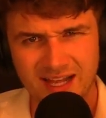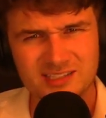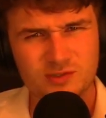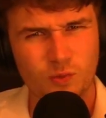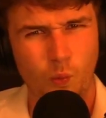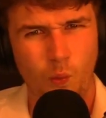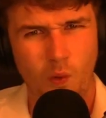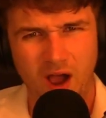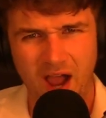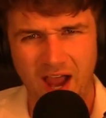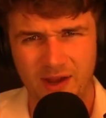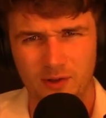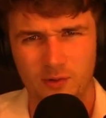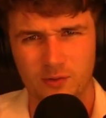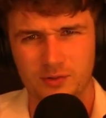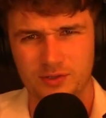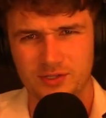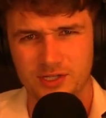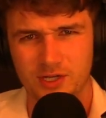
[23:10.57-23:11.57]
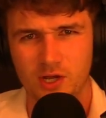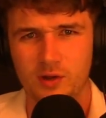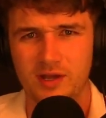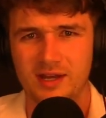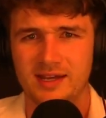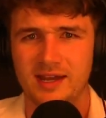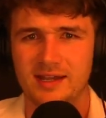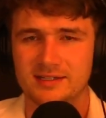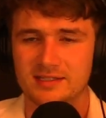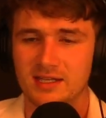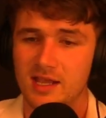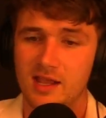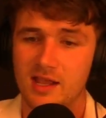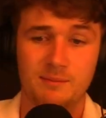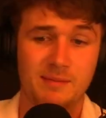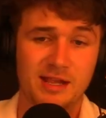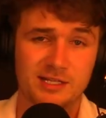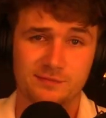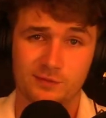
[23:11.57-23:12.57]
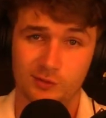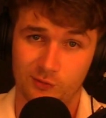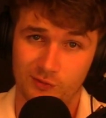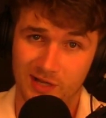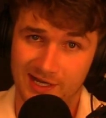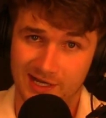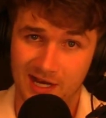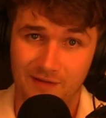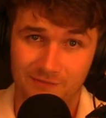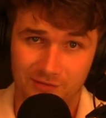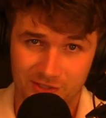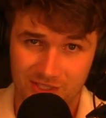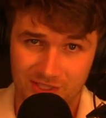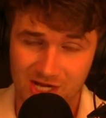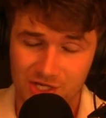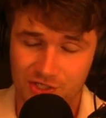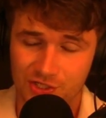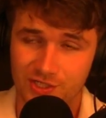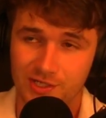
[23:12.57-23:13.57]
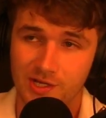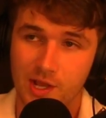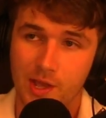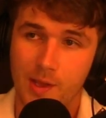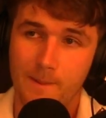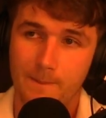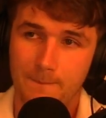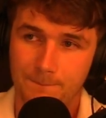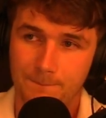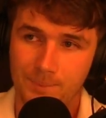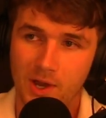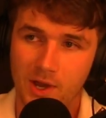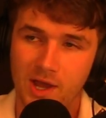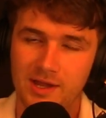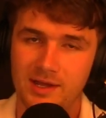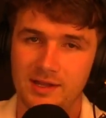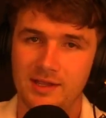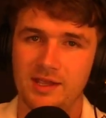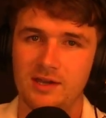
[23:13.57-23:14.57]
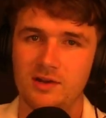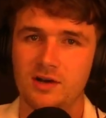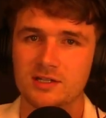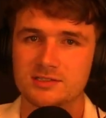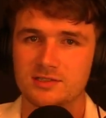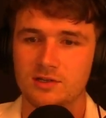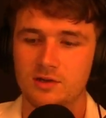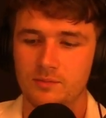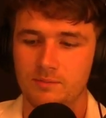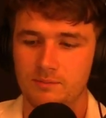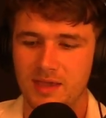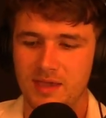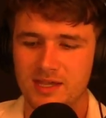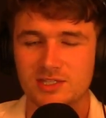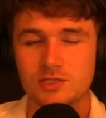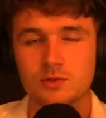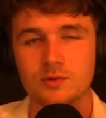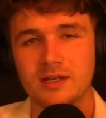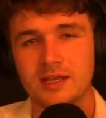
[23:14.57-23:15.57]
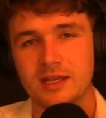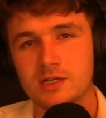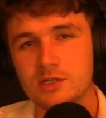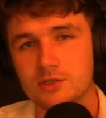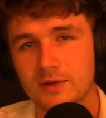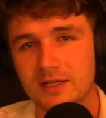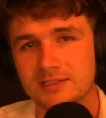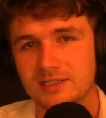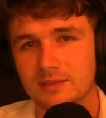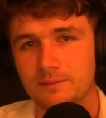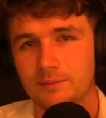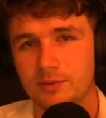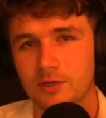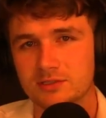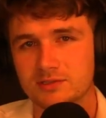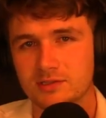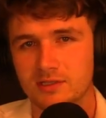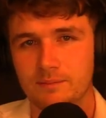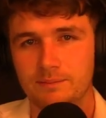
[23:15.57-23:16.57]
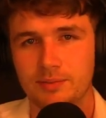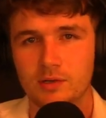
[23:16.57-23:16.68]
That's wild, and it makes for a great conversation, but it also makes you an interesting person.